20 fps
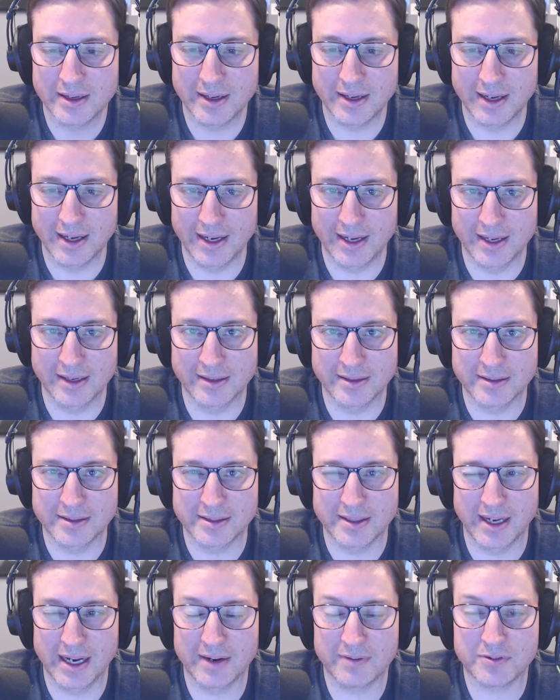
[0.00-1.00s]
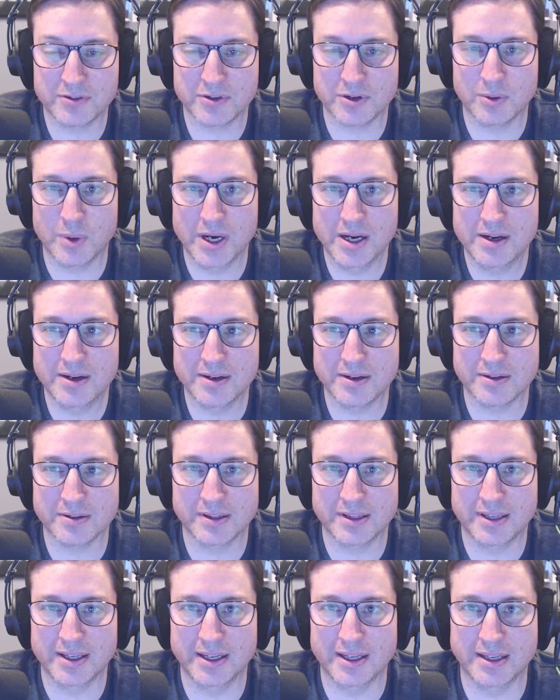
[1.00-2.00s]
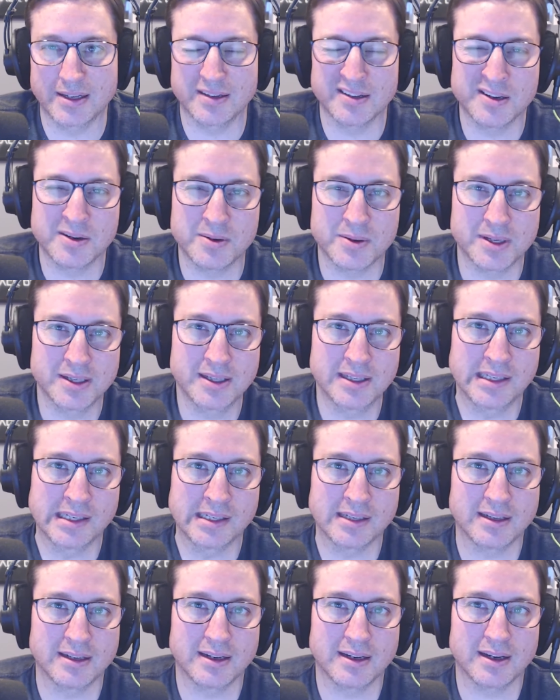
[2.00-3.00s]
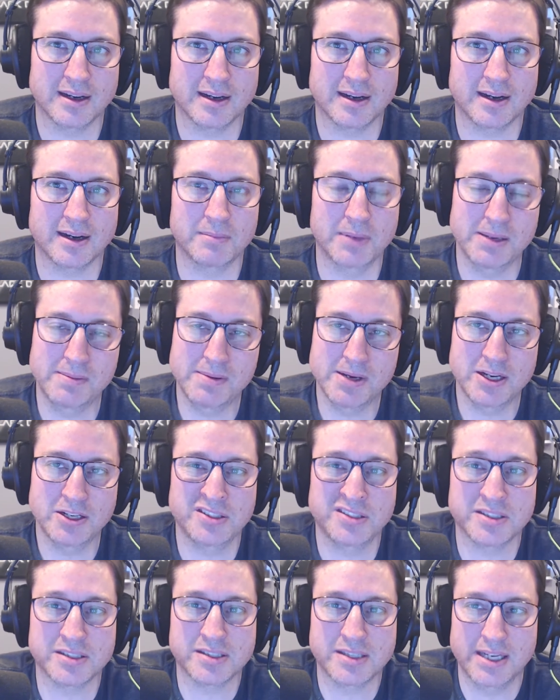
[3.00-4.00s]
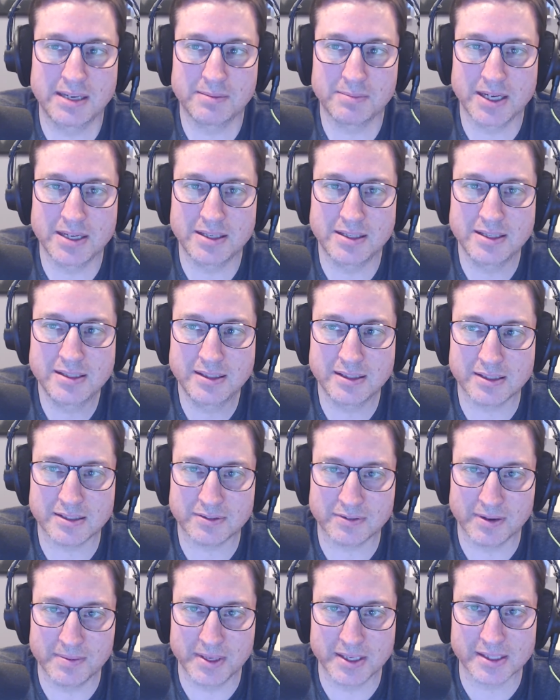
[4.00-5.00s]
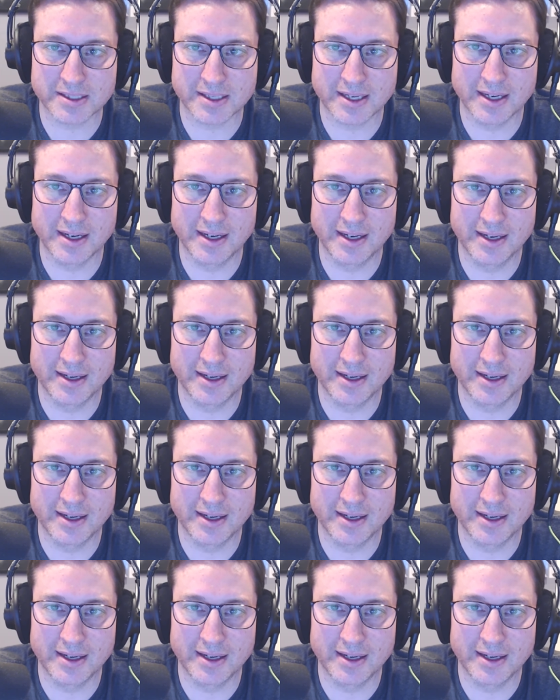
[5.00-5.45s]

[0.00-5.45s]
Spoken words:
And after a while, you're like, you know what? Maybe I should just keep my distance from this guy.